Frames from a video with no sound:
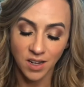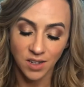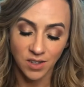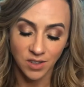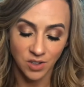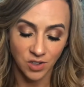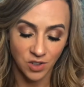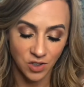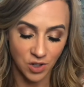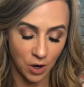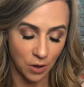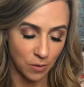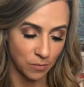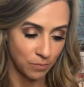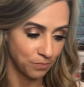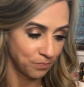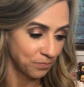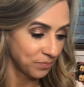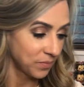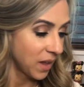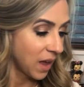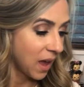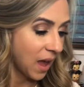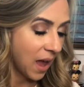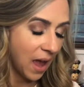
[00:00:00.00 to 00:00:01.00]
So
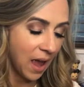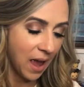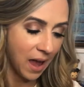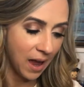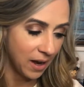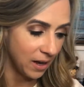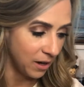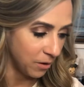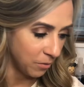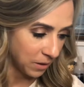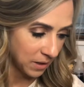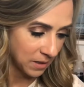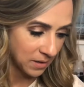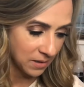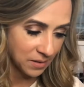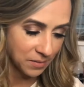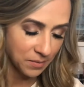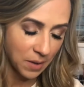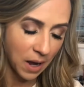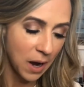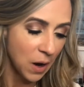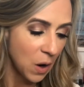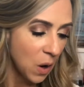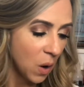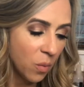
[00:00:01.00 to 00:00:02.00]
anyways,
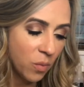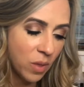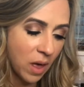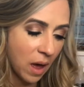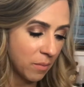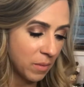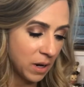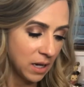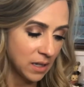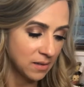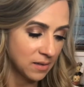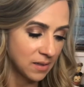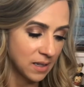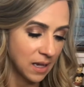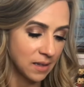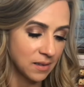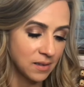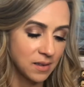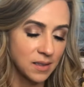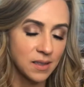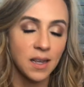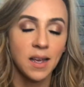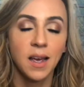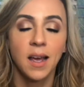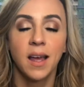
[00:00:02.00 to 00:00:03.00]
I hope that made
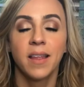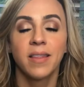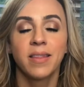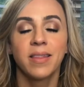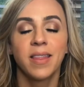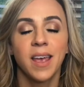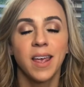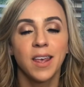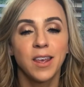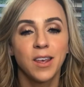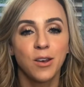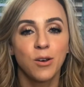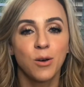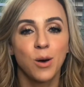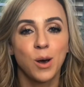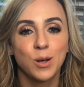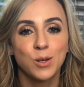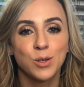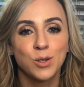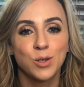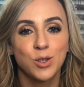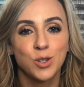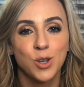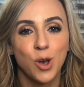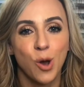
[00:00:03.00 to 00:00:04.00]
sense. Thank you
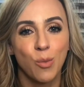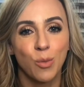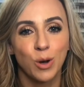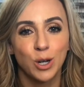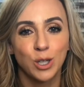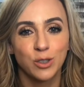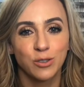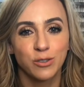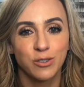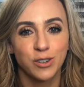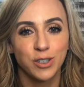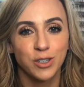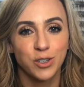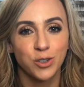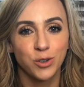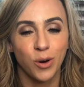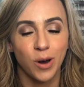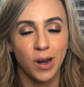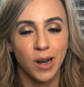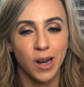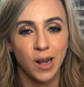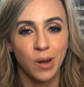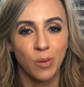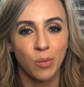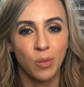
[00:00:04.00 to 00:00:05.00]
guys so much for
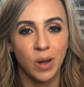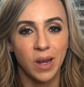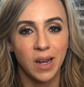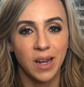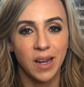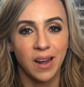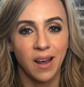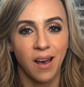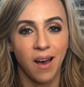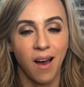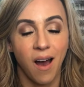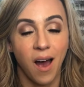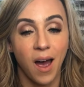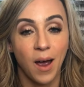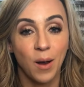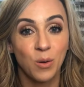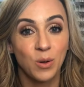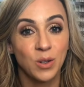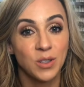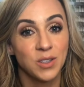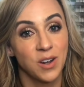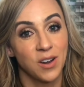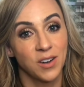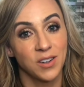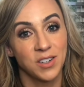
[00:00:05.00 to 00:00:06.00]
joining me. I
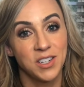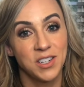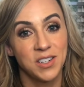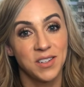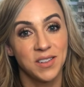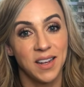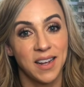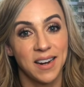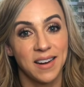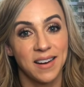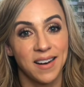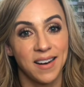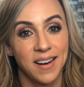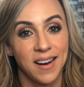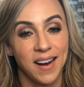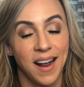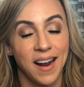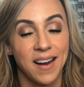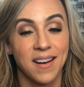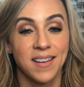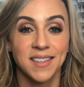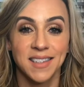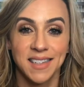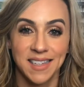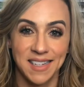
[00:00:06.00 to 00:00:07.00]
will talk to you later,
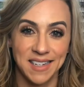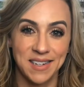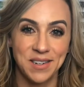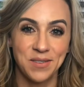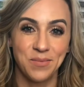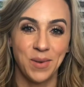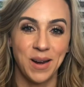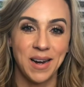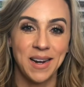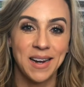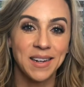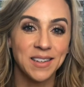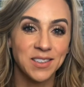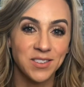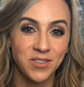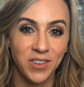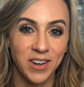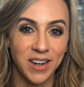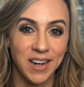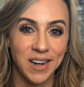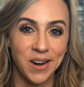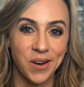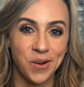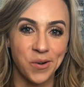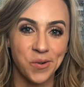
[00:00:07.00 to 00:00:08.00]
and I'll see you in my next
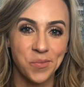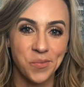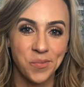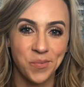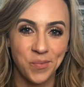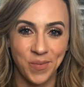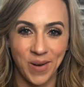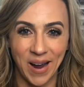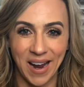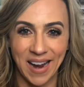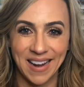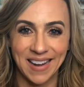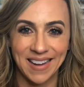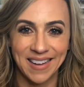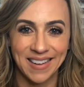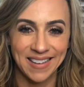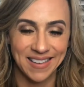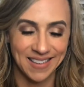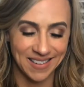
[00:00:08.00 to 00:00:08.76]
video. Bye.